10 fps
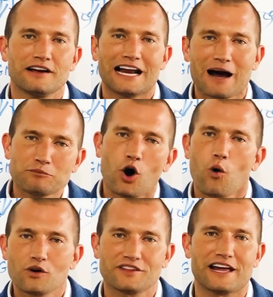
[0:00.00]
and I'm
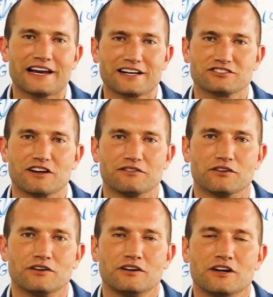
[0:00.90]
going to that next level.
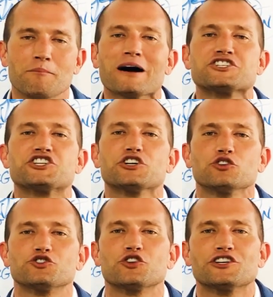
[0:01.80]
My
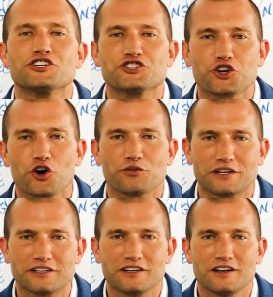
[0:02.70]
children deserve it.